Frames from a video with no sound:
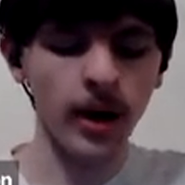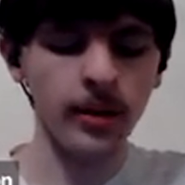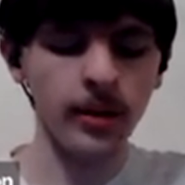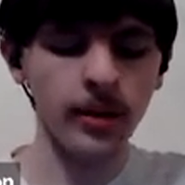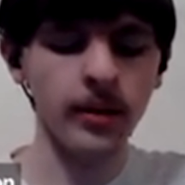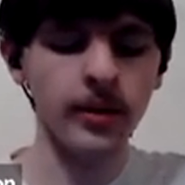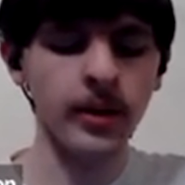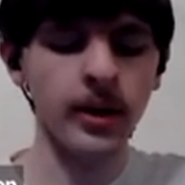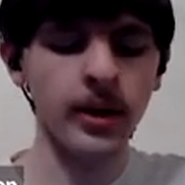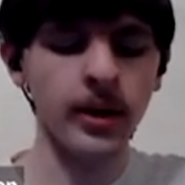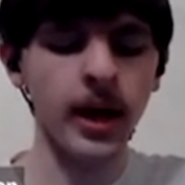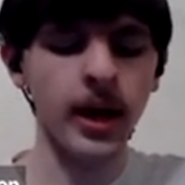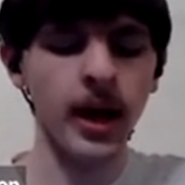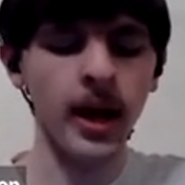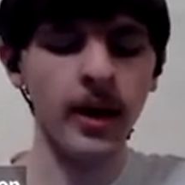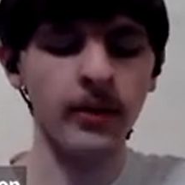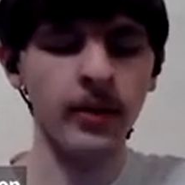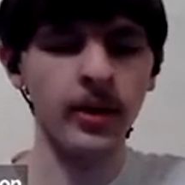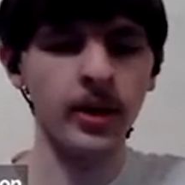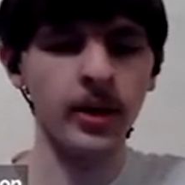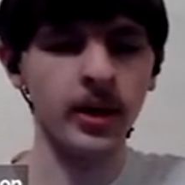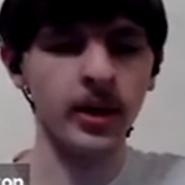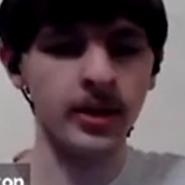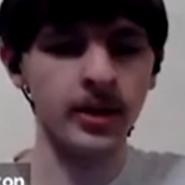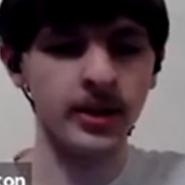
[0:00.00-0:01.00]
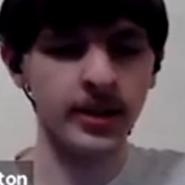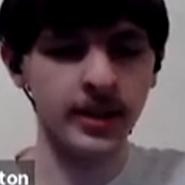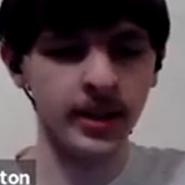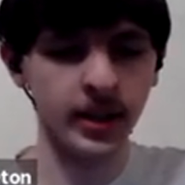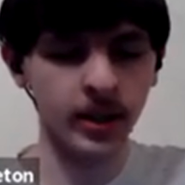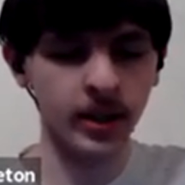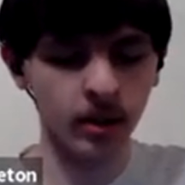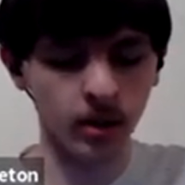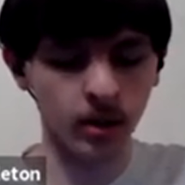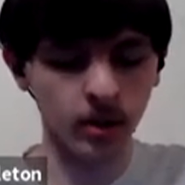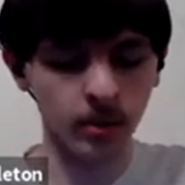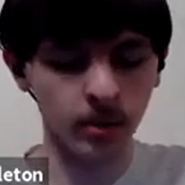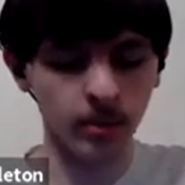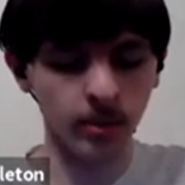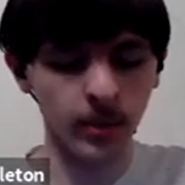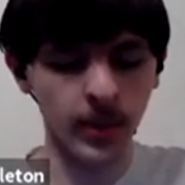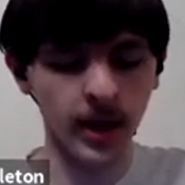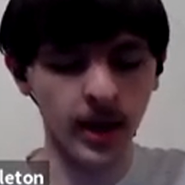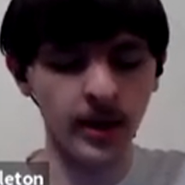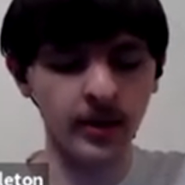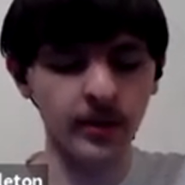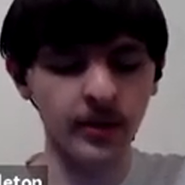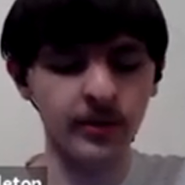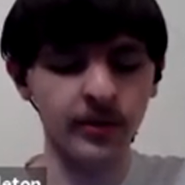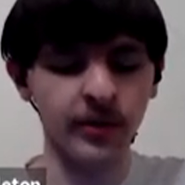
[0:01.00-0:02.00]
Other than having a single
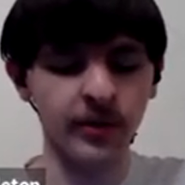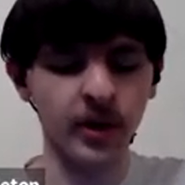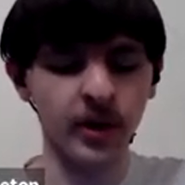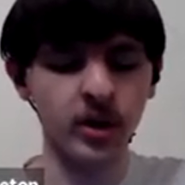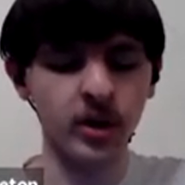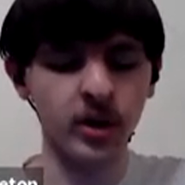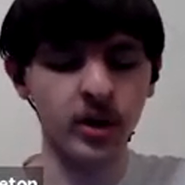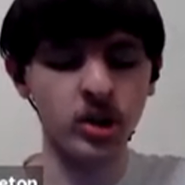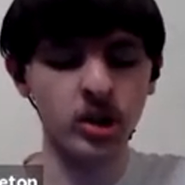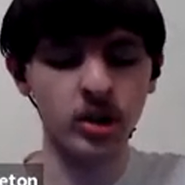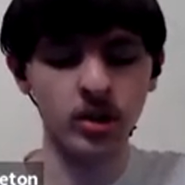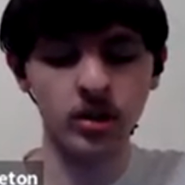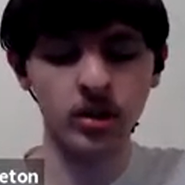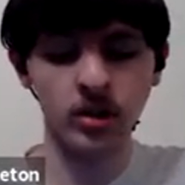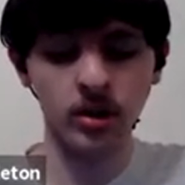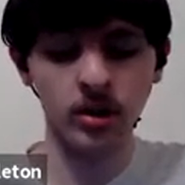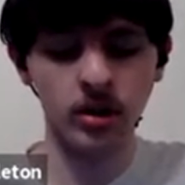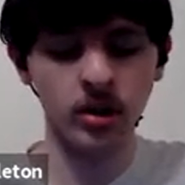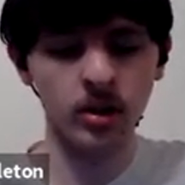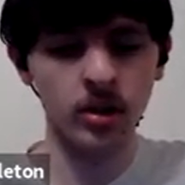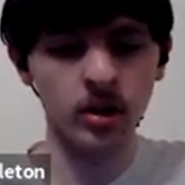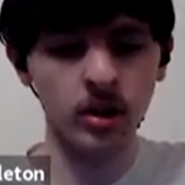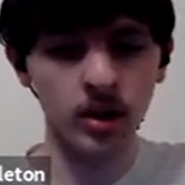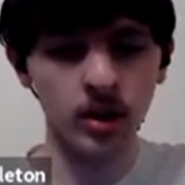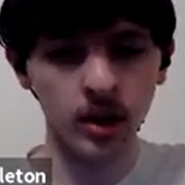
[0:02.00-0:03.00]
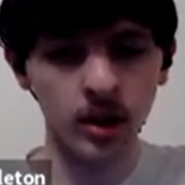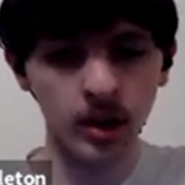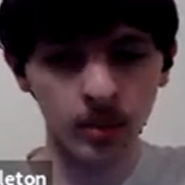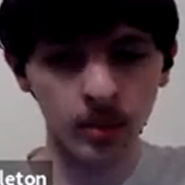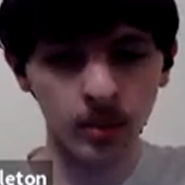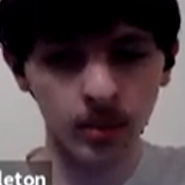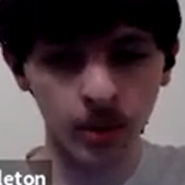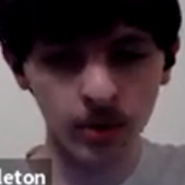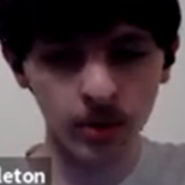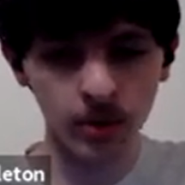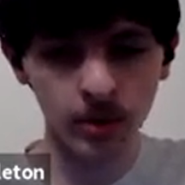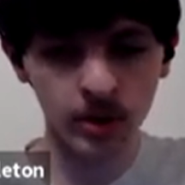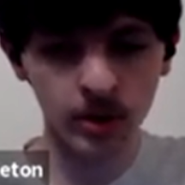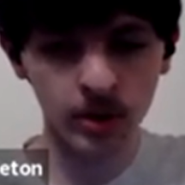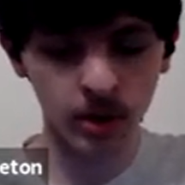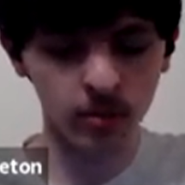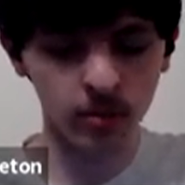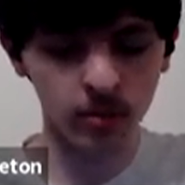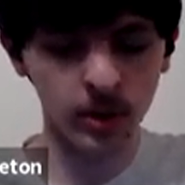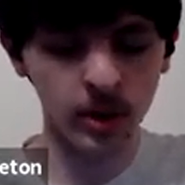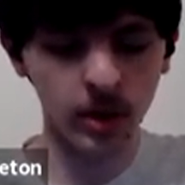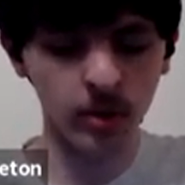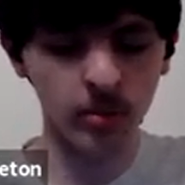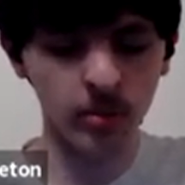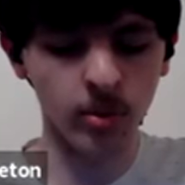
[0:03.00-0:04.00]
main function, most
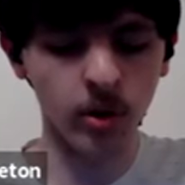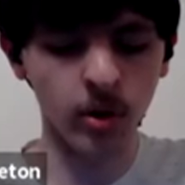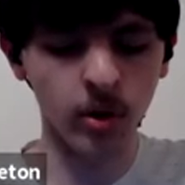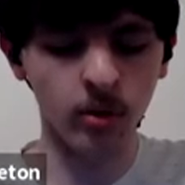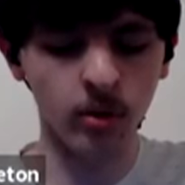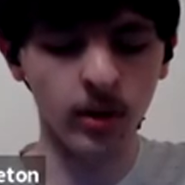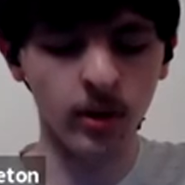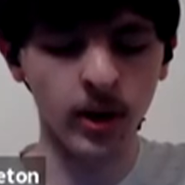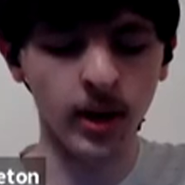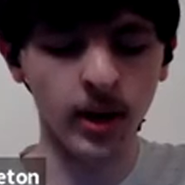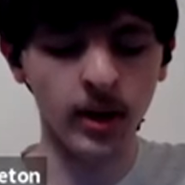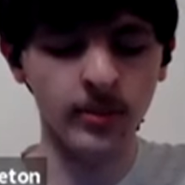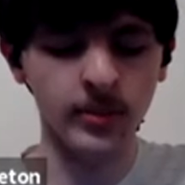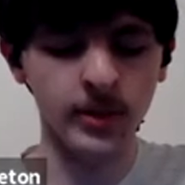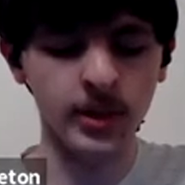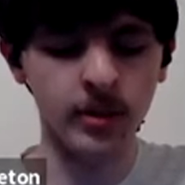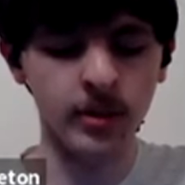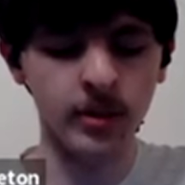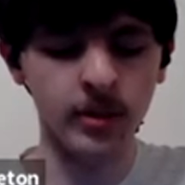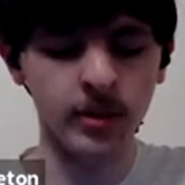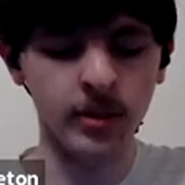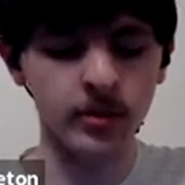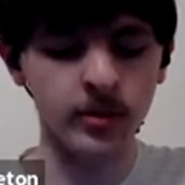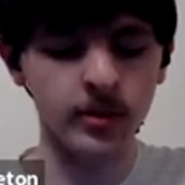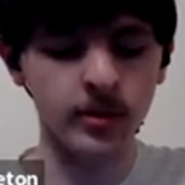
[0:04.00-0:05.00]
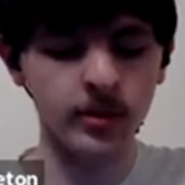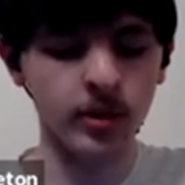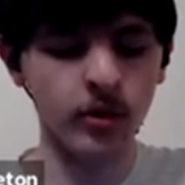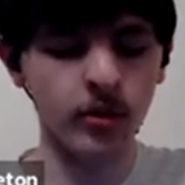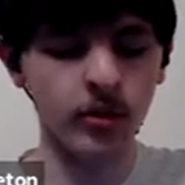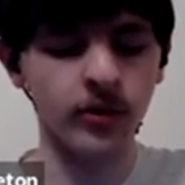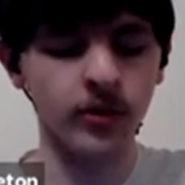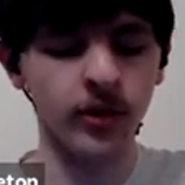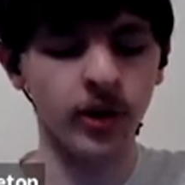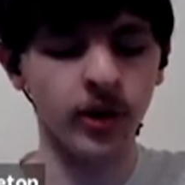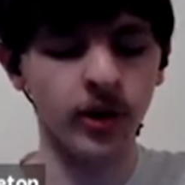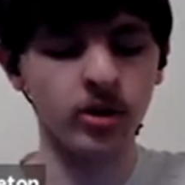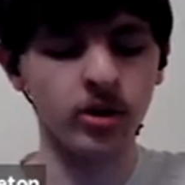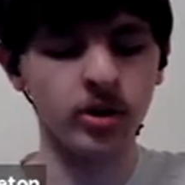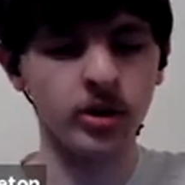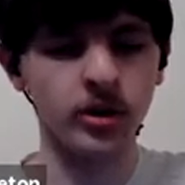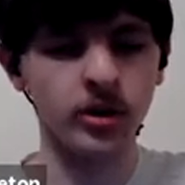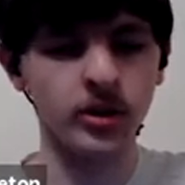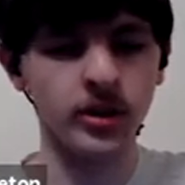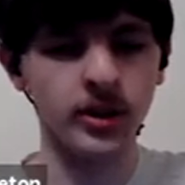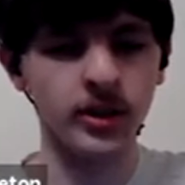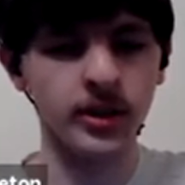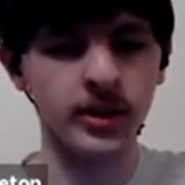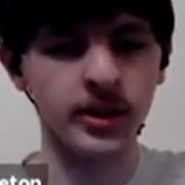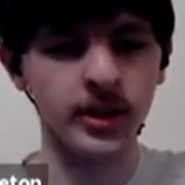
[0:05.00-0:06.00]
Arduino programs use two
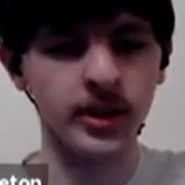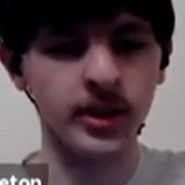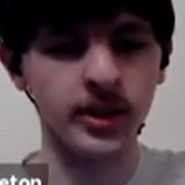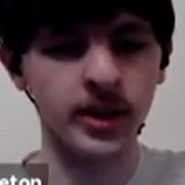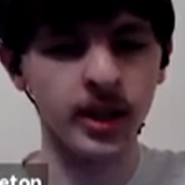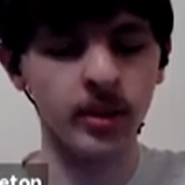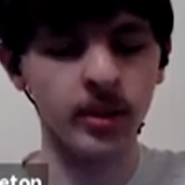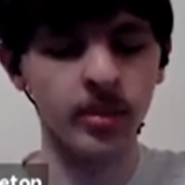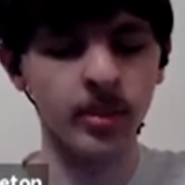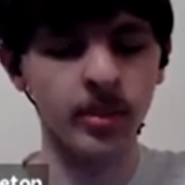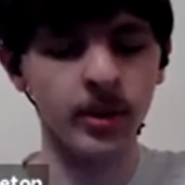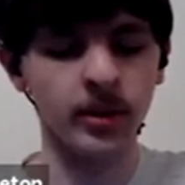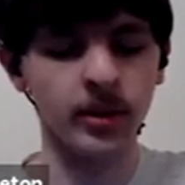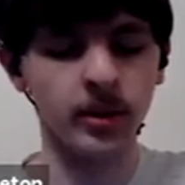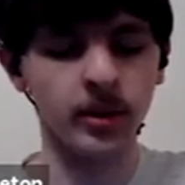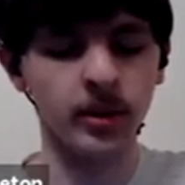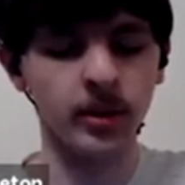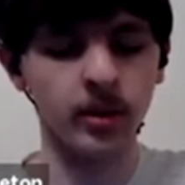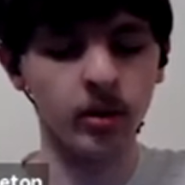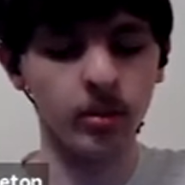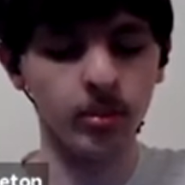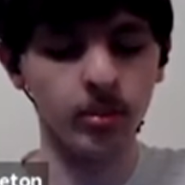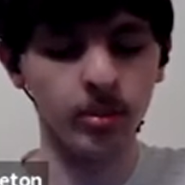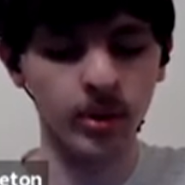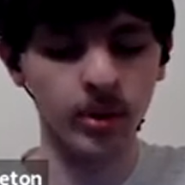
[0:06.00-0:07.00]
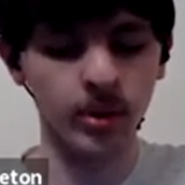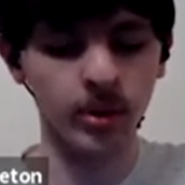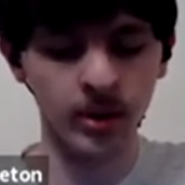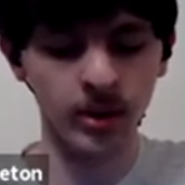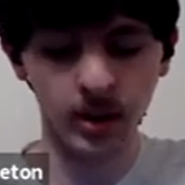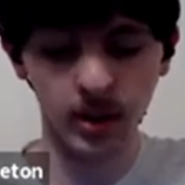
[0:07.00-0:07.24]
functions, setup and loop.